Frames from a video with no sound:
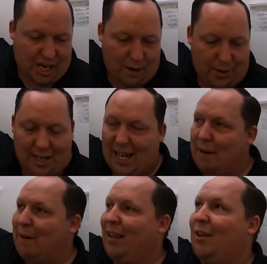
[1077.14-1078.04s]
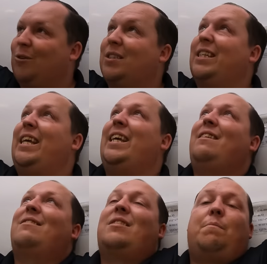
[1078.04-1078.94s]
shower. I got my little
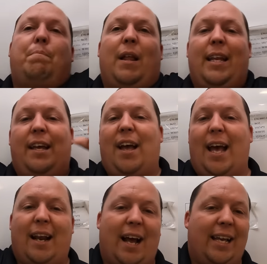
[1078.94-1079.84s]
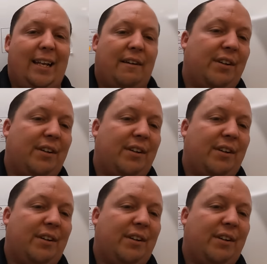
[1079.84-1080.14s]
seat, plenty of head height and